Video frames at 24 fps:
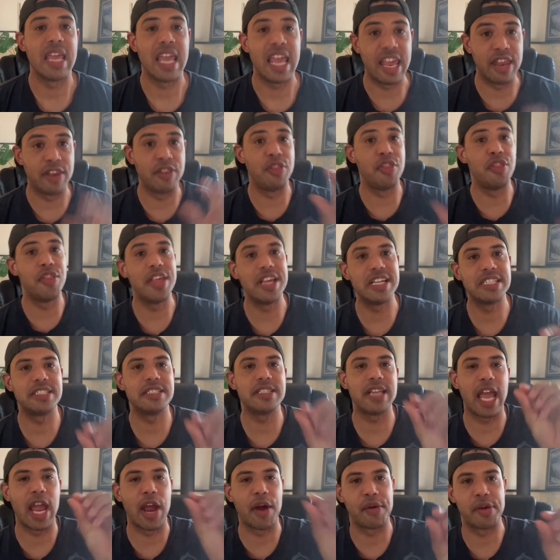in
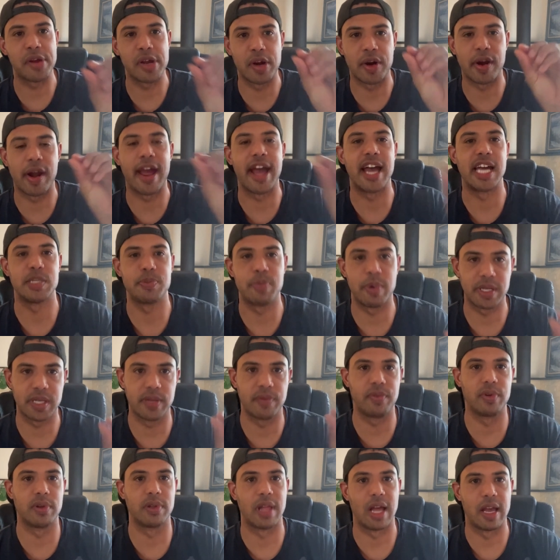this area or aspect
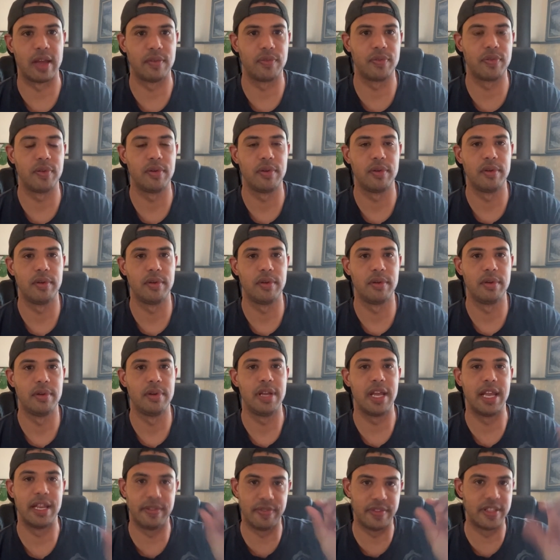of your life,
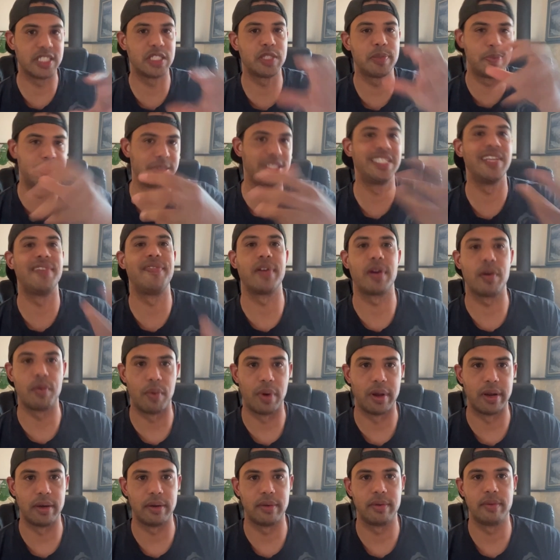in this specific one,